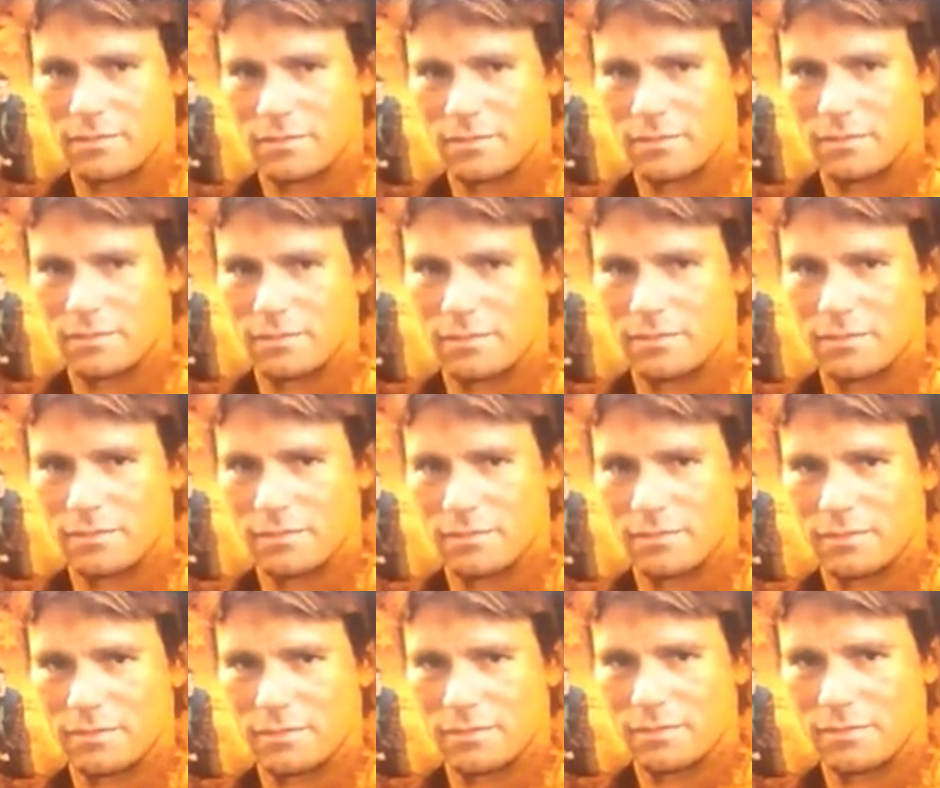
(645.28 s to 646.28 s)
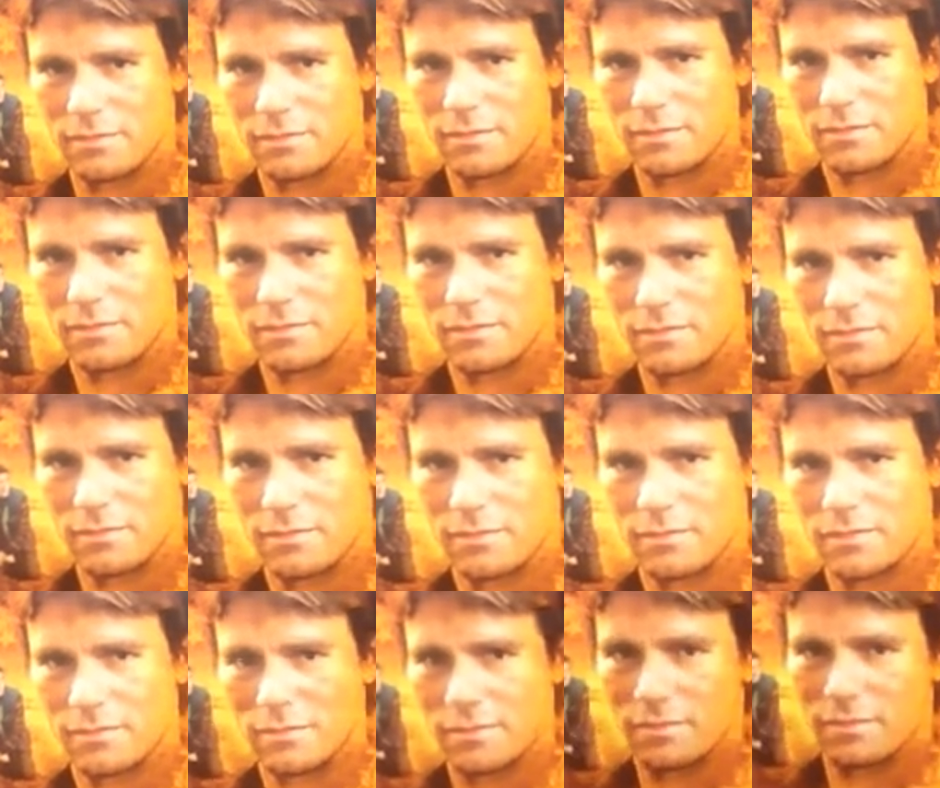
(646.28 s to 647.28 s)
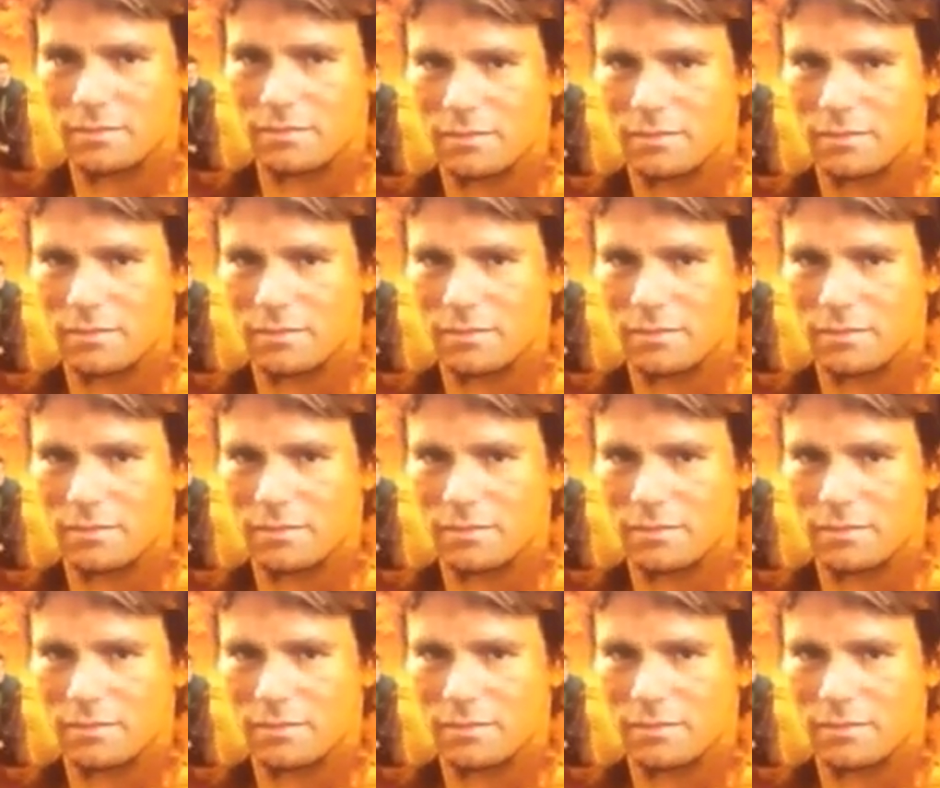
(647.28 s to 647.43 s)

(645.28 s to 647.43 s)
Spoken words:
(silence)